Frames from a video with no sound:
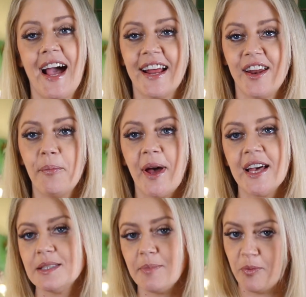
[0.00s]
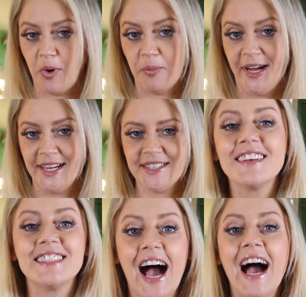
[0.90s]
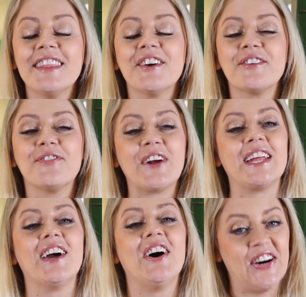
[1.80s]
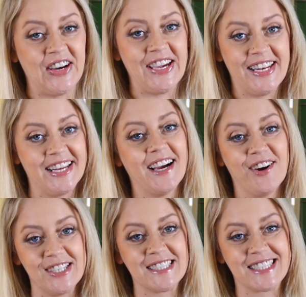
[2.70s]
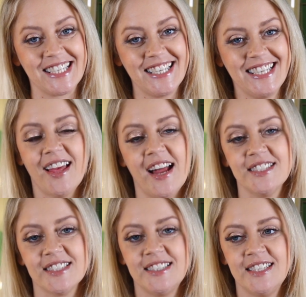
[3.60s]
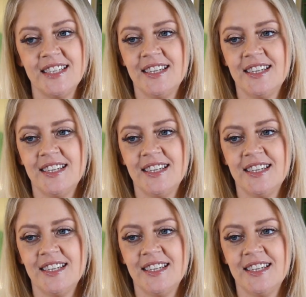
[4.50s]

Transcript: I know my husband won't mind, because I look freaking hot in it, honestly. I just